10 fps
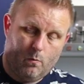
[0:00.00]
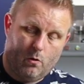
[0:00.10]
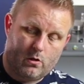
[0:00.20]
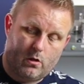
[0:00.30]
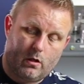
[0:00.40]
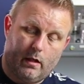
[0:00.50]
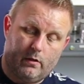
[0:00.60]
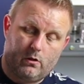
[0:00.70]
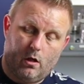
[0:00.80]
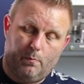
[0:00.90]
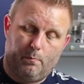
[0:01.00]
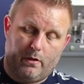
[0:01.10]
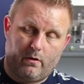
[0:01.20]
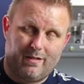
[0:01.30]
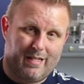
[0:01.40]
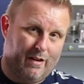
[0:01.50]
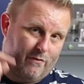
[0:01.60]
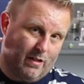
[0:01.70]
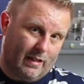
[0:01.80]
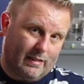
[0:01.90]
was to go at the top, but you could
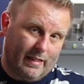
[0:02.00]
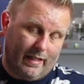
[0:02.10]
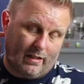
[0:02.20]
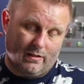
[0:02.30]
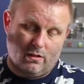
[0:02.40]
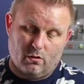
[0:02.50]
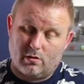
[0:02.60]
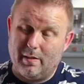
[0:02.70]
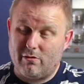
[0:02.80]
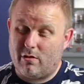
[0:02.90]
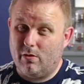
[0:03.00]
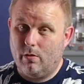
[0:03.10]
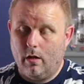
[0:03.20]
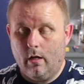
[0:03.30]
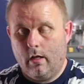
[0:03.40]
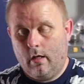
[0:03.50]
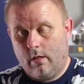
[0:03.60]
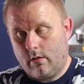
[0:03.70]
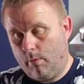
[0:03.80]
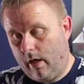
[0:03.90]
definitely see it because it's not symmetrical.
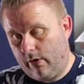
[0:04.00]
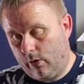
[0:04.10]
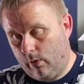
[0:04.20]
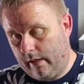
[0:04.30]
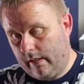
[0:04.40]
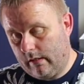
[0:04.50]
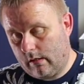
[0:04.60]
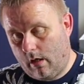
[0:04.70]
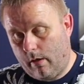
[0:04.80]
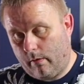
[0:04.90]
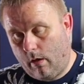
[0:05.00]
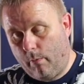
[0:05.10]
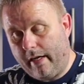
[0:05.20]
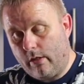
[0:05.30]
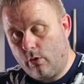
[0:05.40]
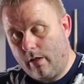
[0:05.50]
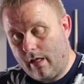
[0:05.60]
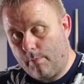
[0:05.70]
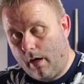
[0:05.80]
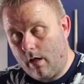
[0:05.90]
So what I thought is I, I, waited to
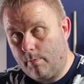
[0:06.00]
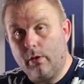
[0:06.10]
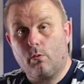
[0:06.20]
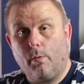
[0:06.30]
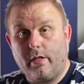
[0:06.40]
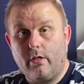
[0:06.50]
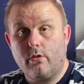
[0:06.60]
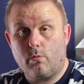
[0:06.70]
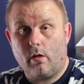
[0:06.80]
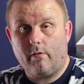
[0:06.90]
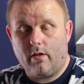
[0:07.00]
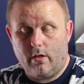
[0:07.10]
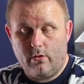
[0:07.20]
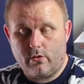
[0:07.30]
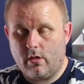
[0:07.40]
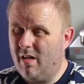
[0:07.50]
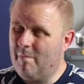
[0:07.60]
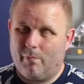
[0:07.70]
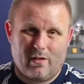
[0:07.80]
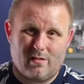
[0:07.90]
another part of the build where we used one of those.
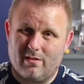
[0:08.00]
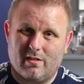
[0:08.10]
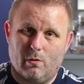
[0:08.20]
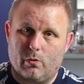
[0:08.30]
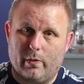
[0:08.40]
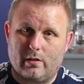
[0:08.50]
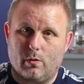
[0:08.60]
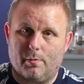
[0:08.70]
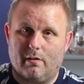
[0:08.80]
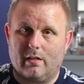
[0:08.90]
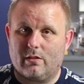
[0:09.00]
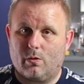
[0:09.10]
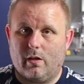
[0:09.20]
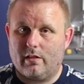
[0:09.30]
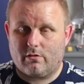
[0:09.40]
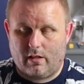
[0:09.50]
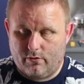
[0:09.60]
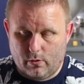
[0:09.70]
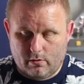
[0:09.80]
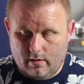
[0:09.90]
Just a little quick swap around. It's quite
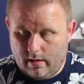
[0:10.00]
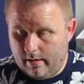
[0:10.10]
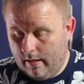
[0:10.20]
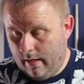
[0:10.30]
straightforward, really.